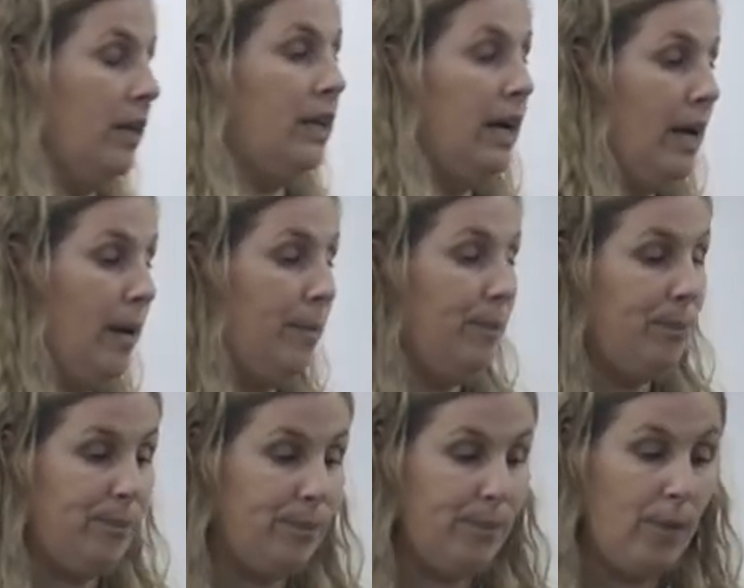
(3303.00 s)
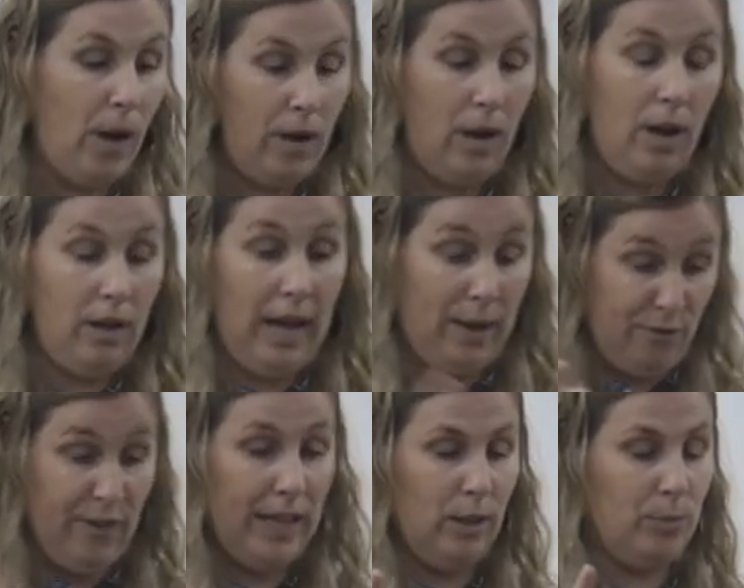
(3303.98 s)
on
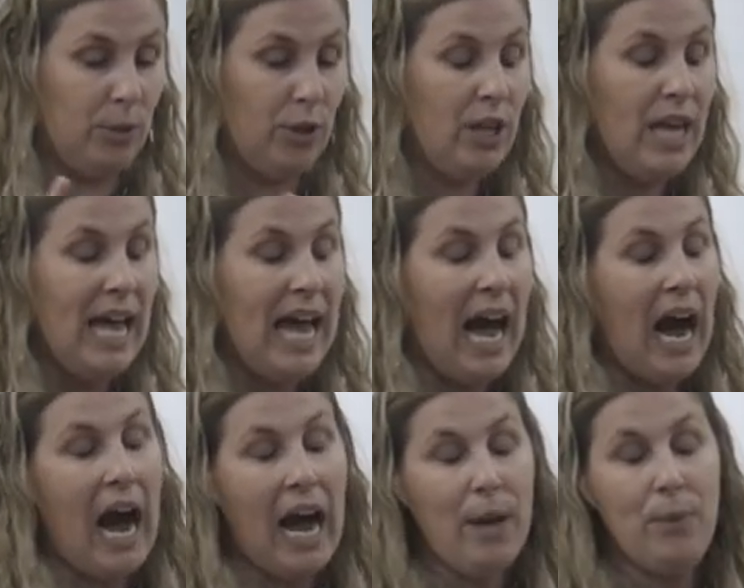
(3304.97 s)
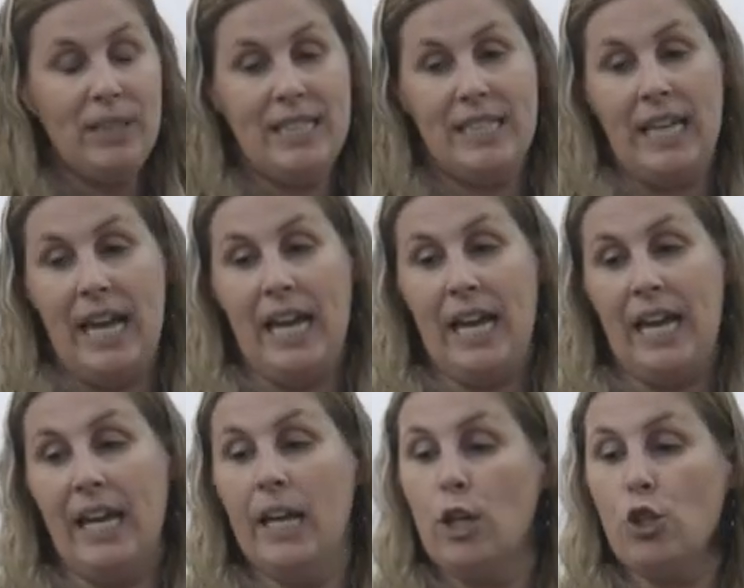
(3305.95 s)
available. I would
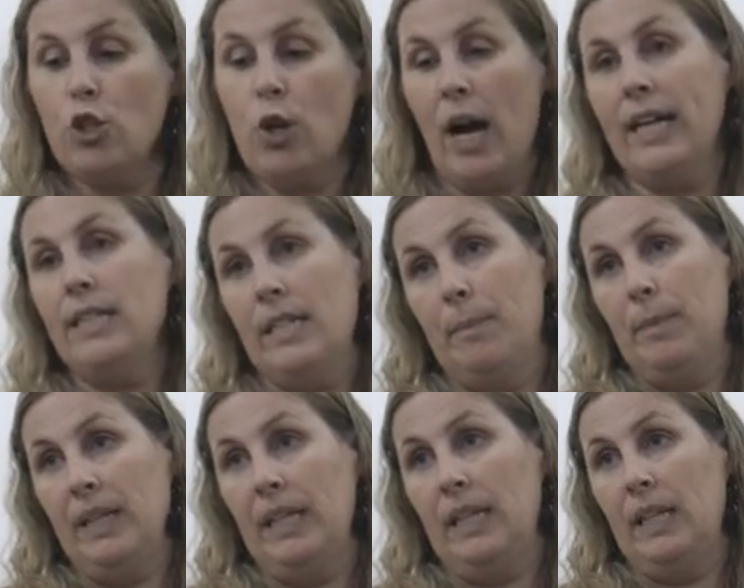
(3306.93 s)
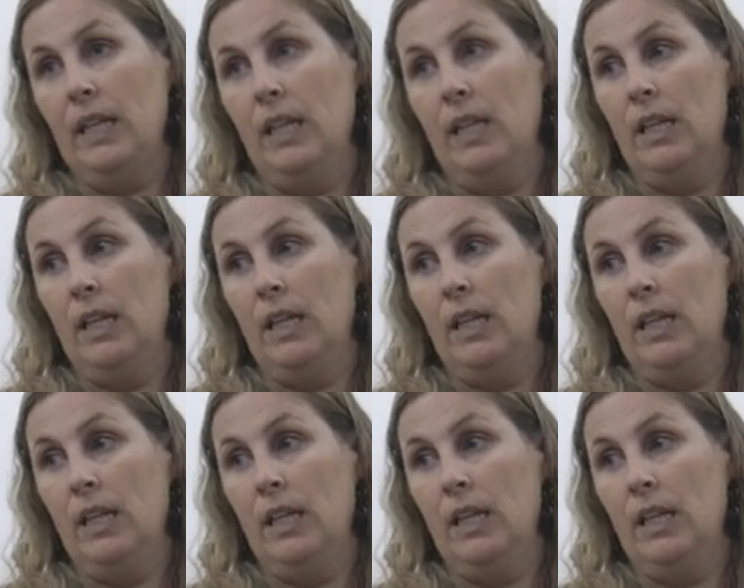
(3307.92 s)
say try something,